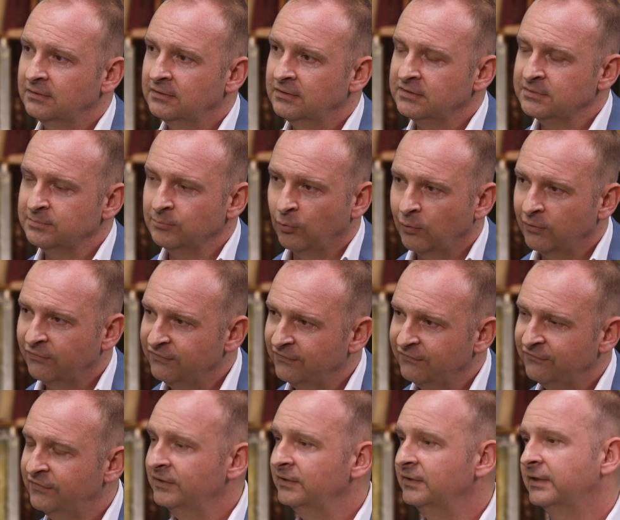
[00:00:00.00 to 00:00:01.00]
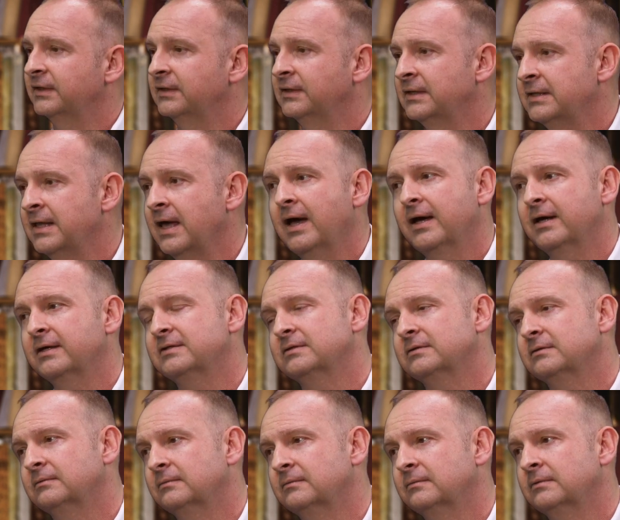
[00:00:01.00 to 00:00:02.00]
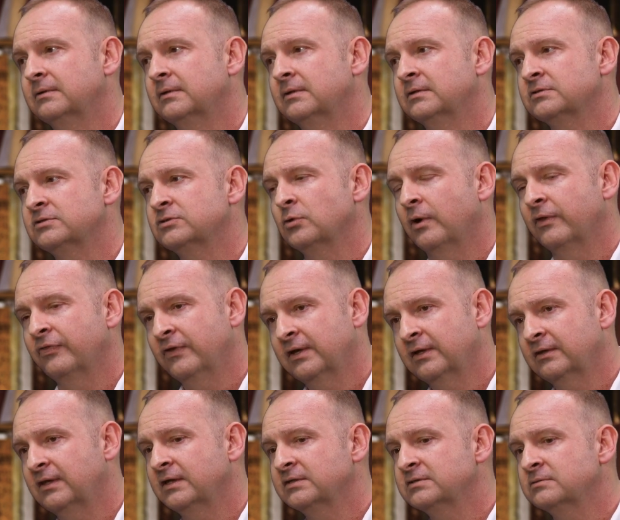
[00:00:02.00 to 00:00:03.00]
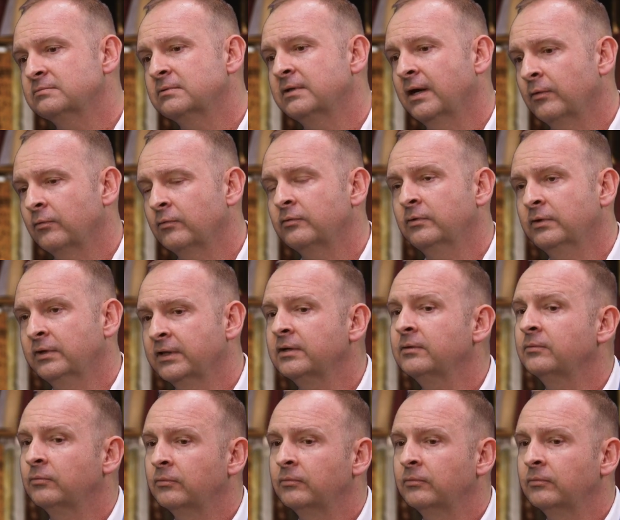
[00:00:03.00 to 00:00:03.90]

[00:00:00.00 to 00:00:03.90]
is more fulfilling than that. And so I think that really,